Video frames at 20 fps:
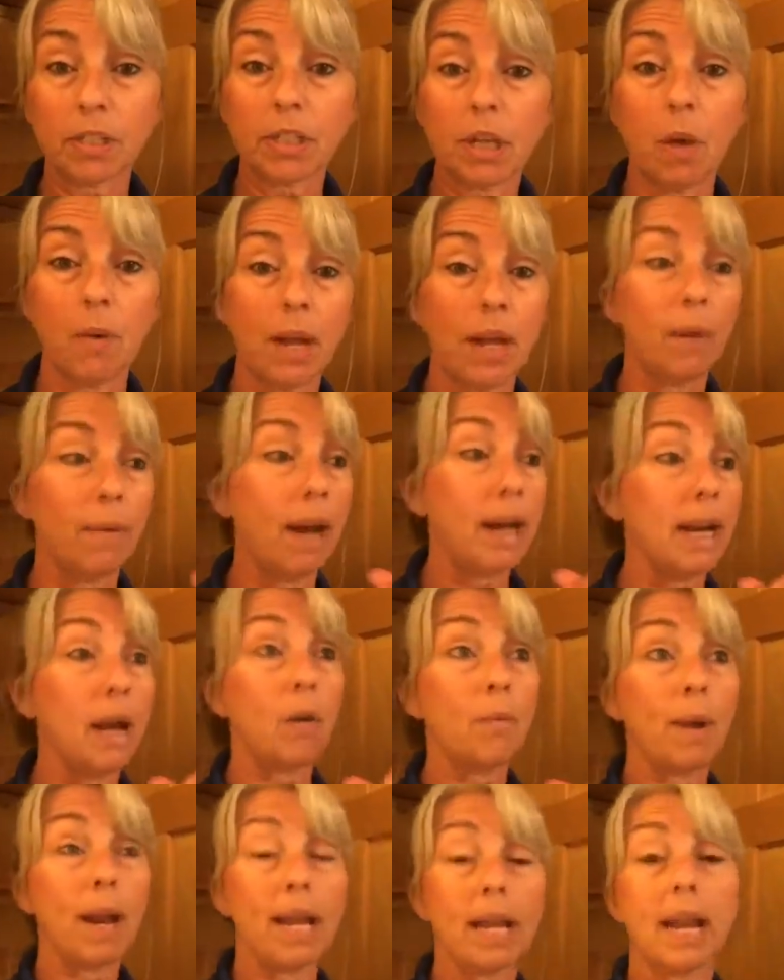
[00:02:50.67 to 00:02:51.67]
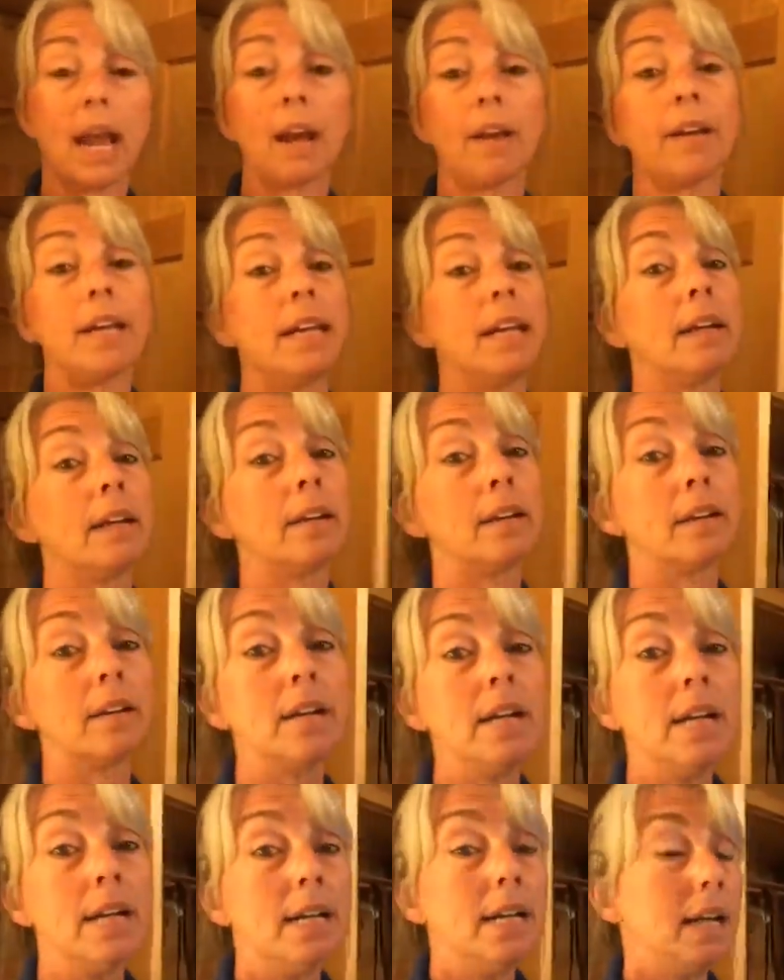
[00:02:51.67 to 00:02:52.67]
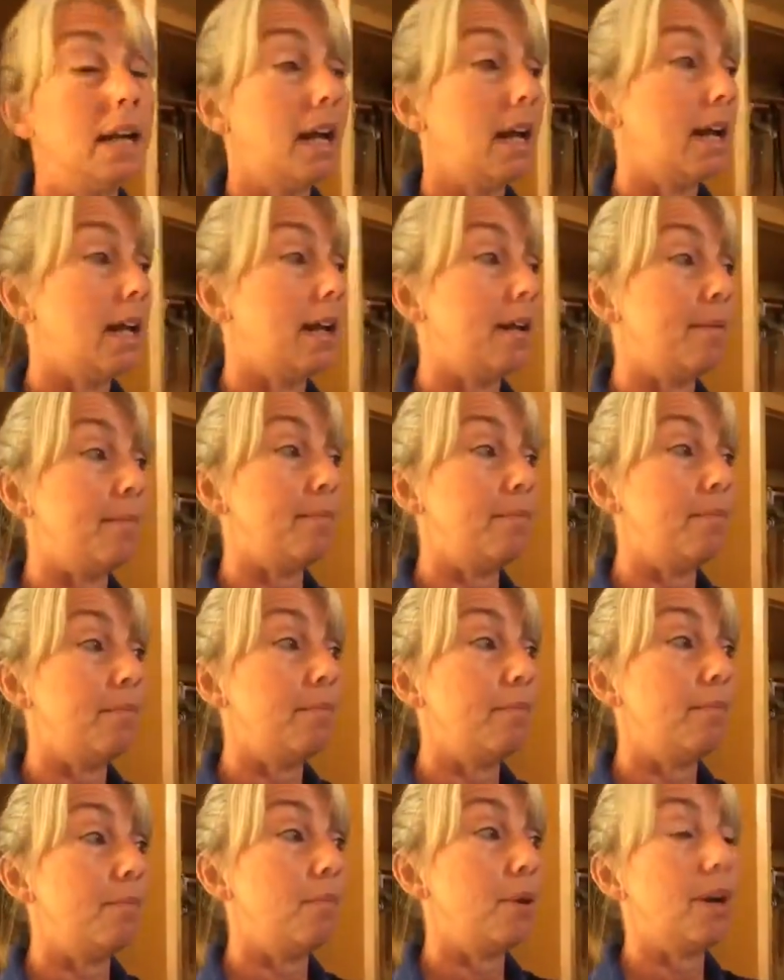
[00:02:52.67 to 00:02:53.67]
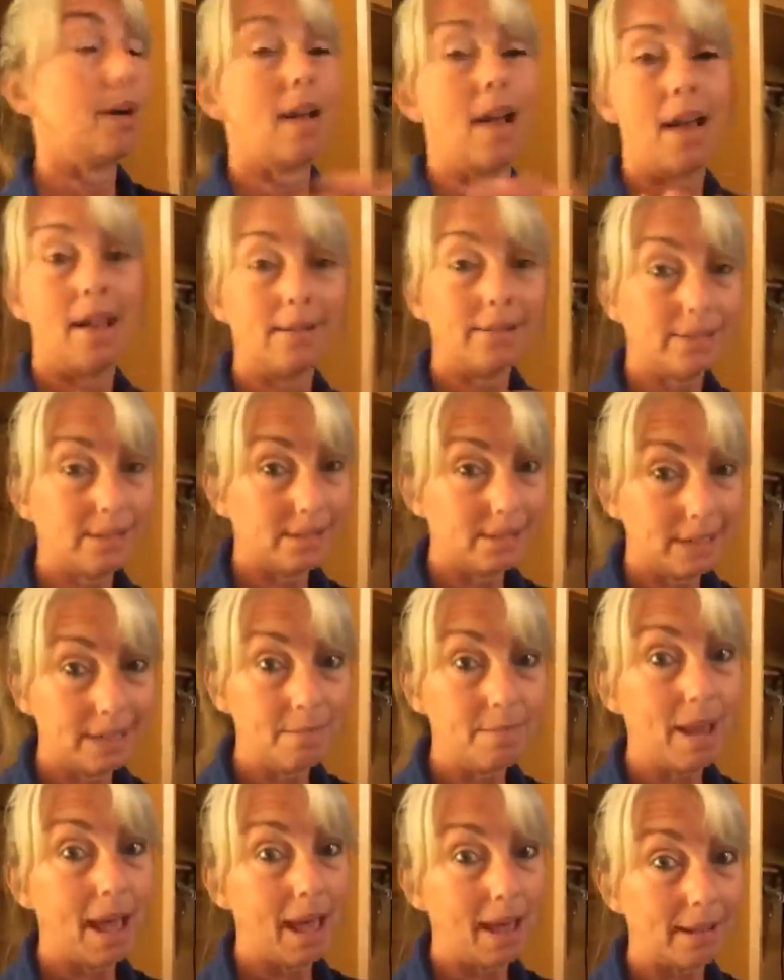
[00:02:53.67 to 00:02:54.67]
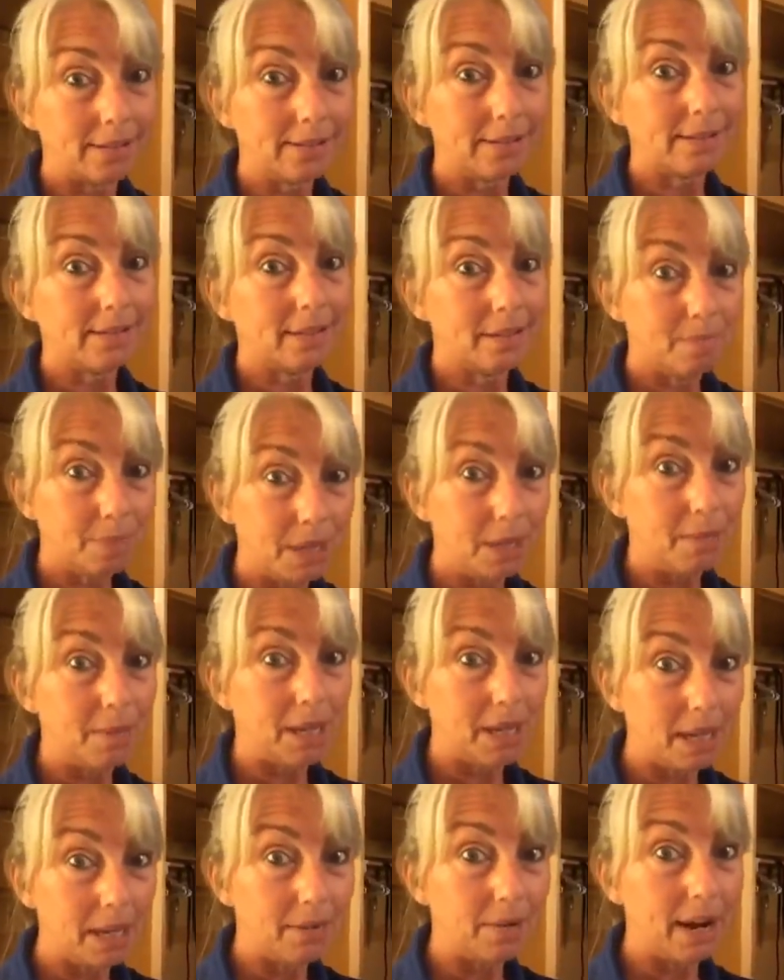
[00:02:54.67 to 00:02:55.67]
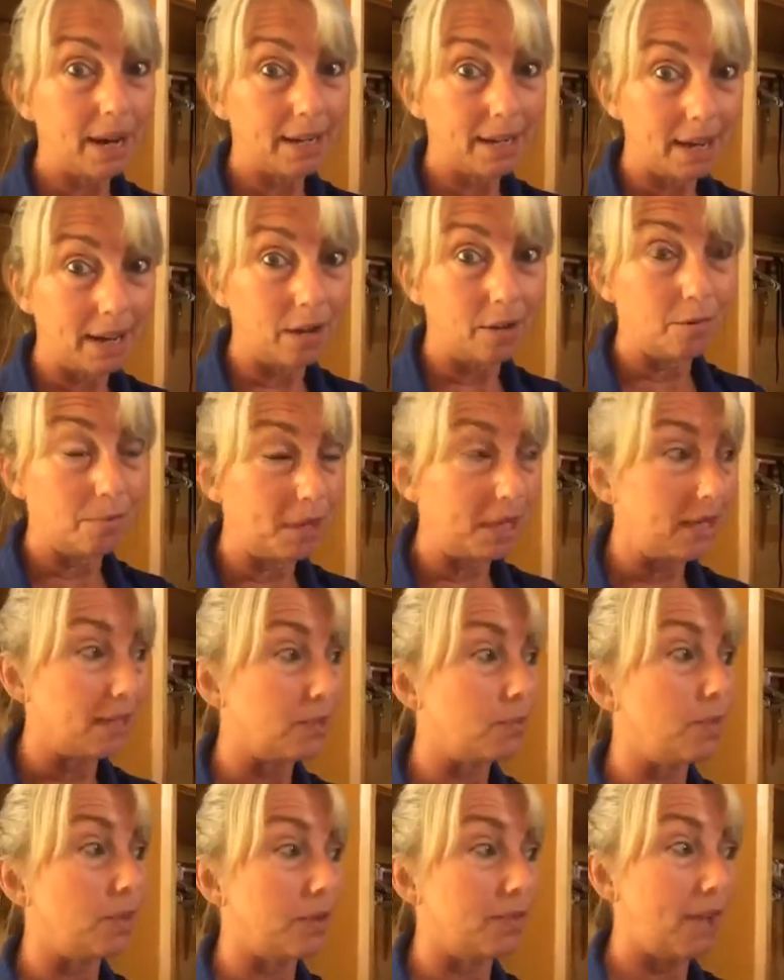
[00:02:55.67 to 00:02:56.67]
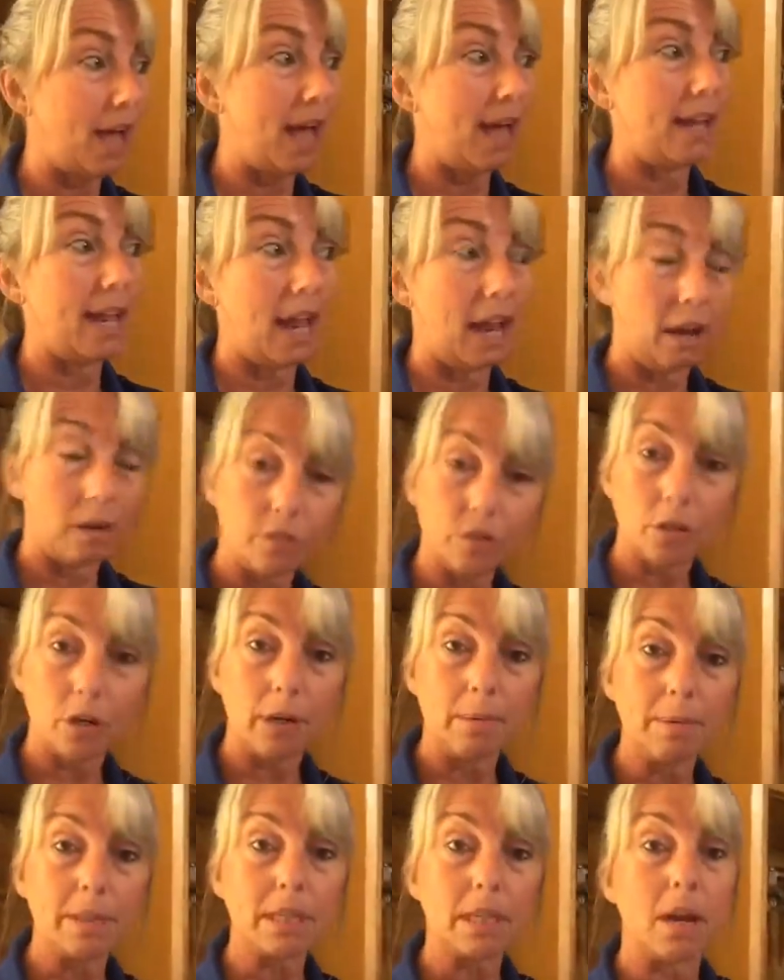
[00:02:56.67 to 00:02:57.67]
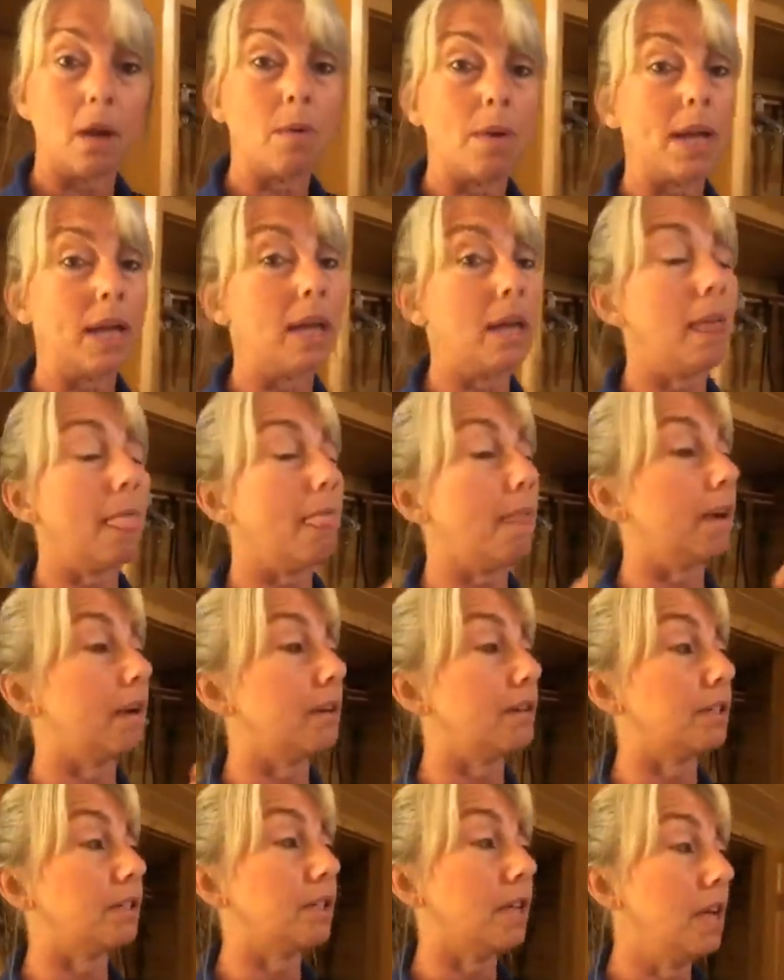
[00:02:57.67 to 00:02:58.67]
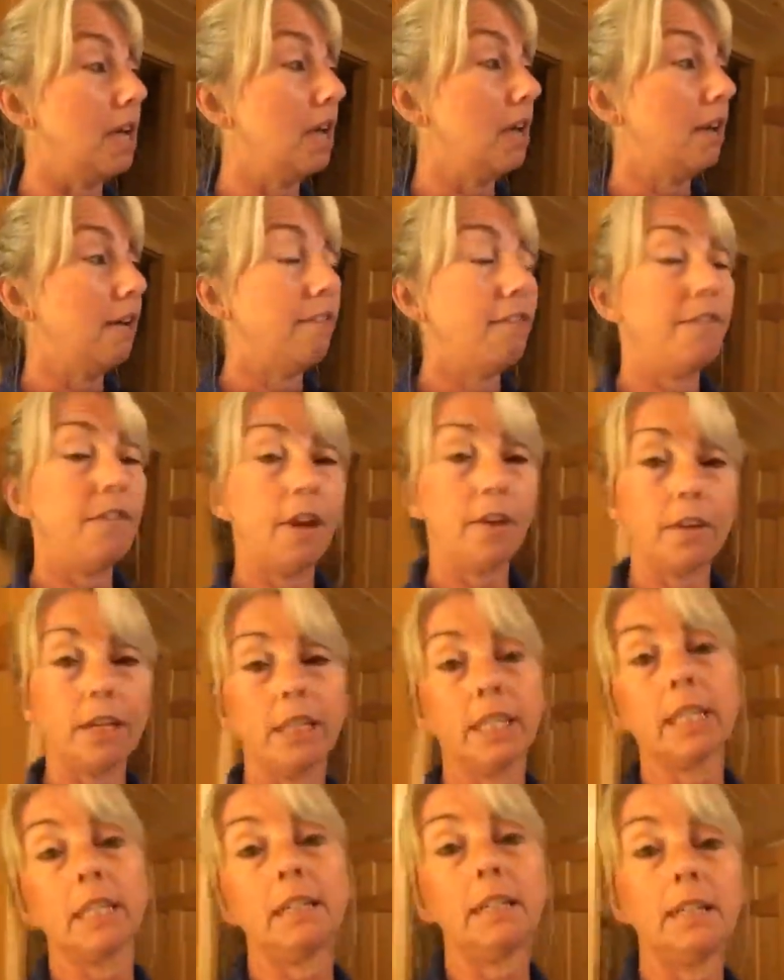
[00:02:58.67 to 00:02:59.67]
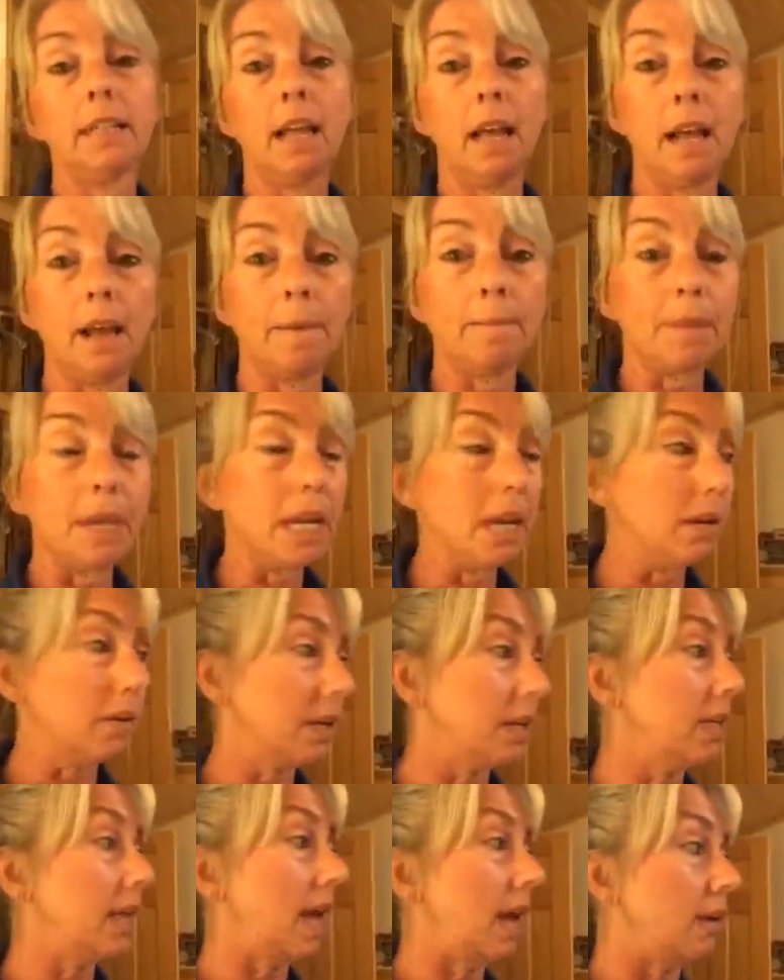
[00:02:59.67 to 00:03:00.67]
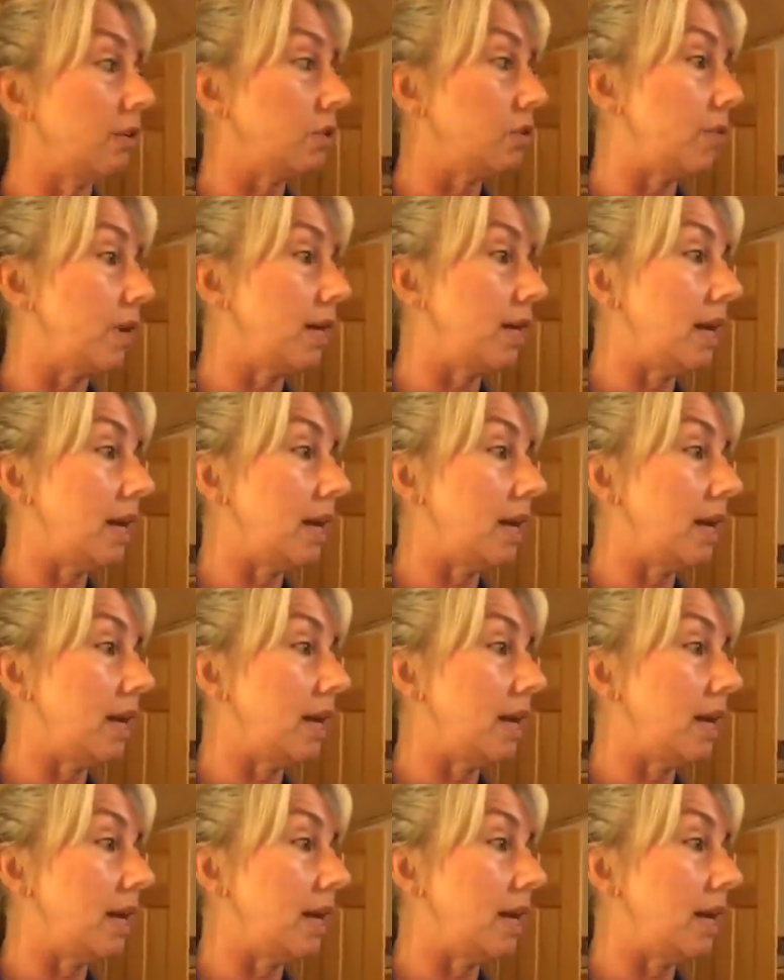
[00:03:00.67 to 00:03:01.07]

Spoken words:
going right now. Ray and I are here. We're not in masks and PPE right now because we've had air scrubbers going. There's very little here in the house right